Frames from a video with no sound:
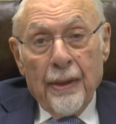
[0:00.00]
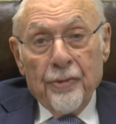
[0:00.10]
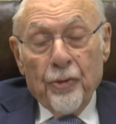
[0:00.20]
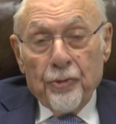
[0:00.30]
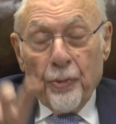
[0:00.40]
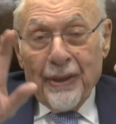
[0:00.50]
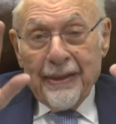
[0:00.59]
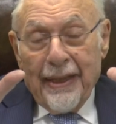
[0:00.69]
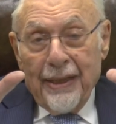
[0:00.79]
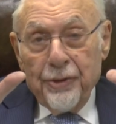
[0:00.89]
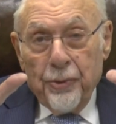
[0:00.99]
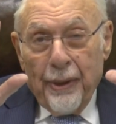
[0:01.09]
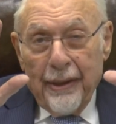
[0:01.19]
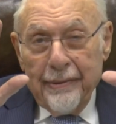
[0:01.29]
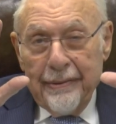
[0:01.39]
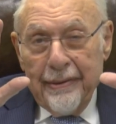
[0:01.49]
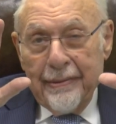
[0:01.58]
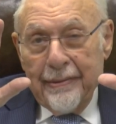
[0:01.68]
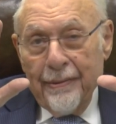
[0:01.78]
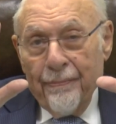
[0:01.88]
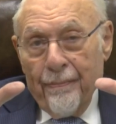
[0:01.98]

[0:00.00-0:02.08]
So on the one hand, you had this